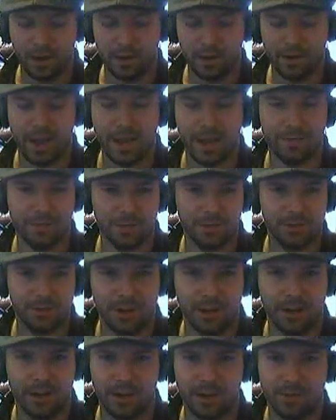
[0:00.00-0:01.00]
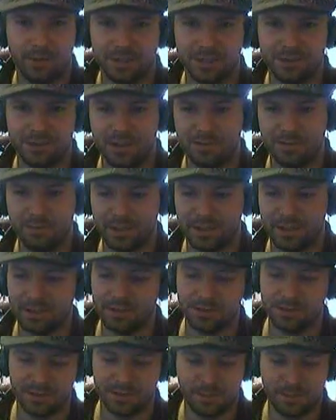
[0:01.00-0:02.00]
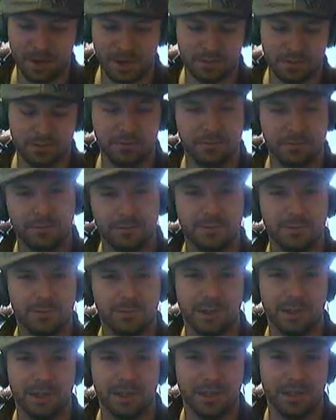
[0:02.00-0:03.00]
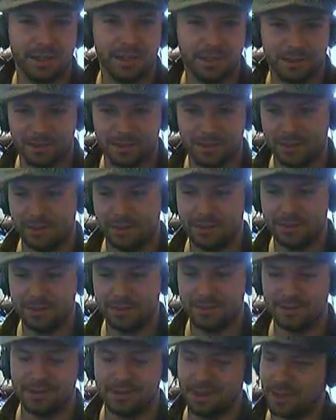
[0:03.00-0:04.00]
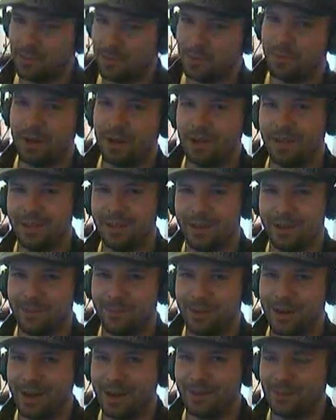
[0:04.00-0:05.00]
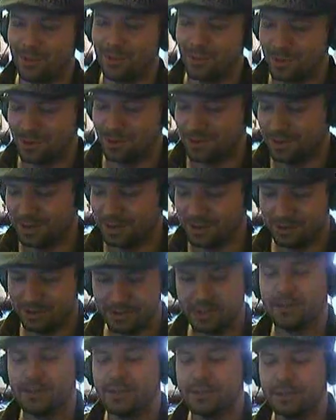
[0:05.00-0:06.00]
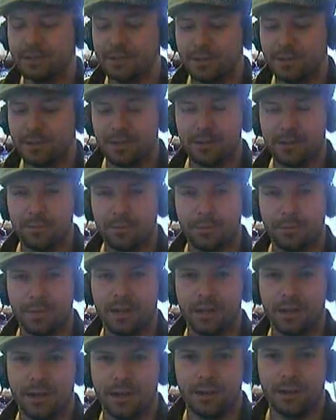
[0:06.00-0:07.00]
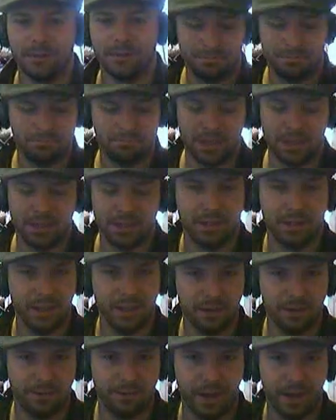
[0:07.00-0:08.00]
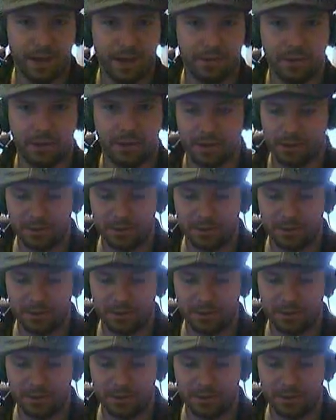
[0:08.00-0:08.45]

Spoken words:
I haven't tried it out myself because I'm not really type of body that I want to have a corset on, but it's a neat effect.